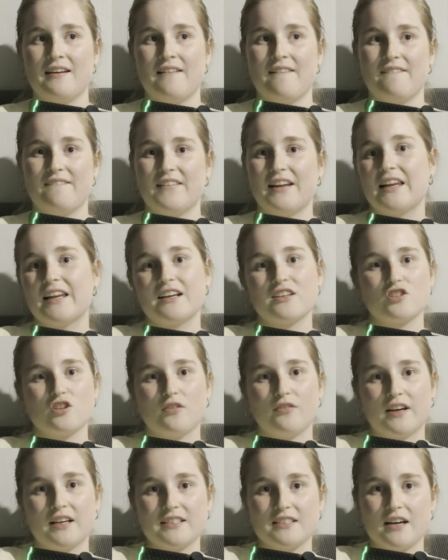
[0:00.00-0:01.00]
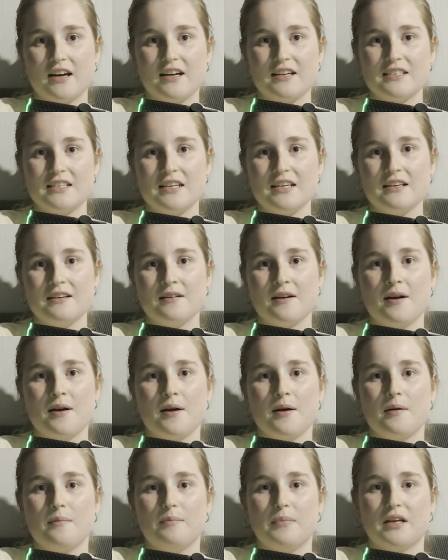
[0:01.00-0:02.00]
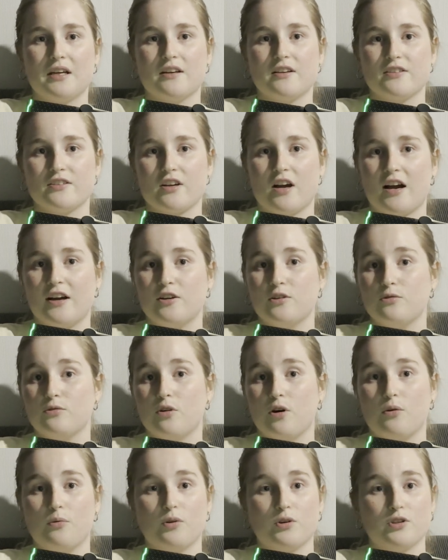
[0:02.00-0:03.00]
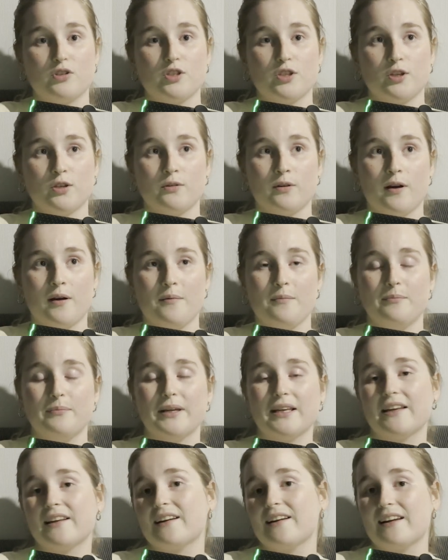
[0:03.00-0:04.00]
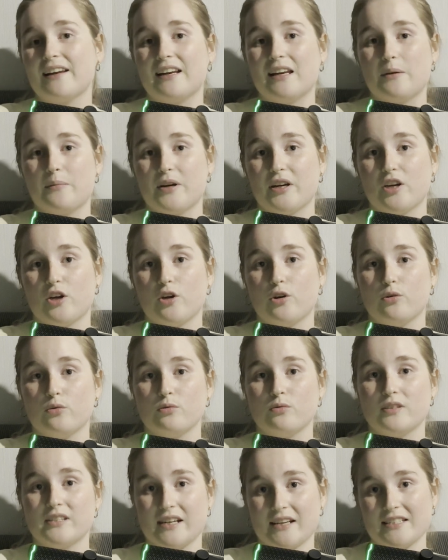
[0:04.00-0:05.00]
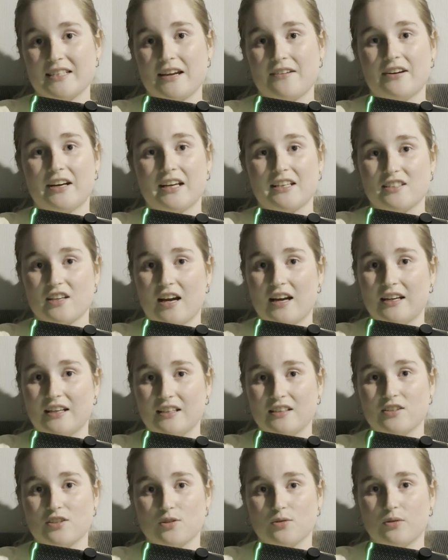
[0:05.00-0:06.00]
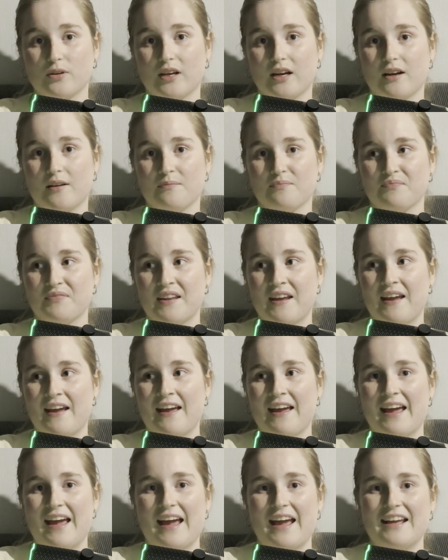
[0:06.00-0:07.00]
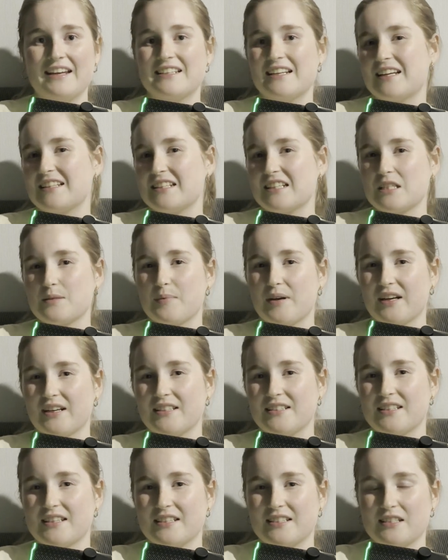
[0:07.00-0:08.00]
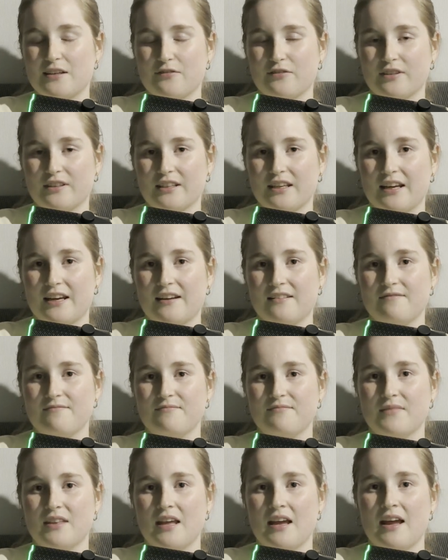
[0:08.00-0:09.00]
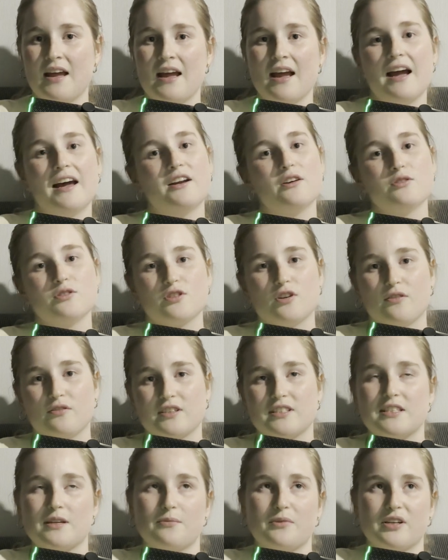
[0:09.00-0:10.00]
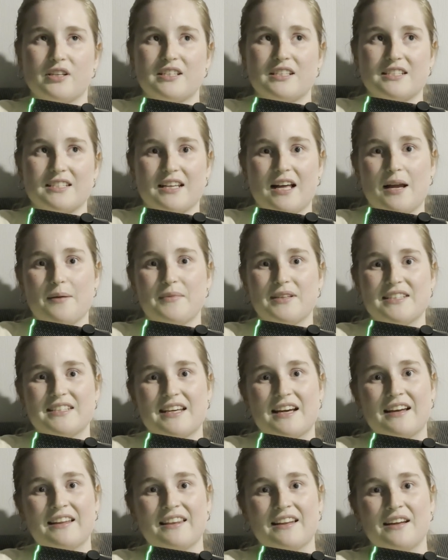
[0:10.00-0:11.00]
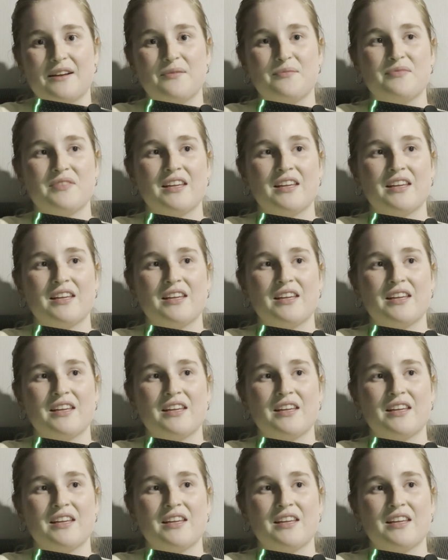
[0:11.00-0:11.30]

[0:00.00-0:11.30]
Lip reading: feelings of anxiety, because I do not want to belittle anybody who does have an anxiety disorder and does experience this differently. And I also obviously want to disclaim and say that